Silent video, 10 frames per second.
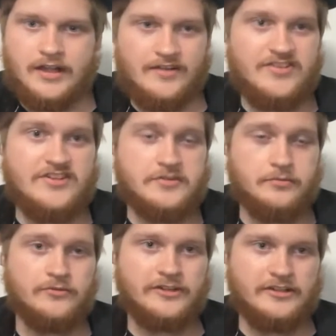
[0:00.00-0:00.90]
I've seen some
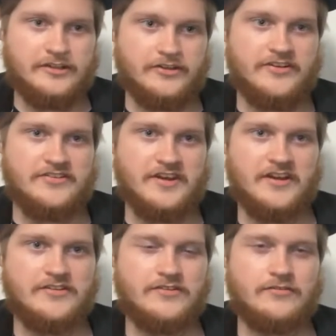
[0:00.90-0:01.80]
really good
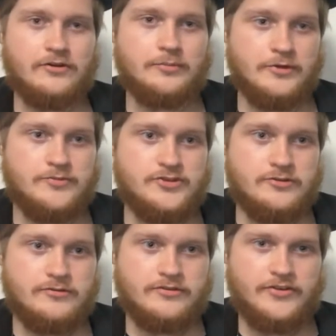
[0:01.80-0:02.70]
designs for a poop
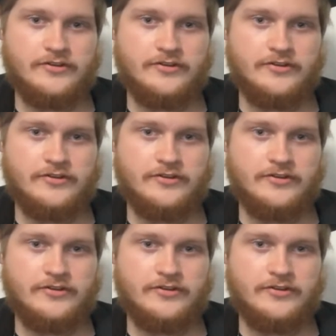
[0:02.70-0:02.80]
chute,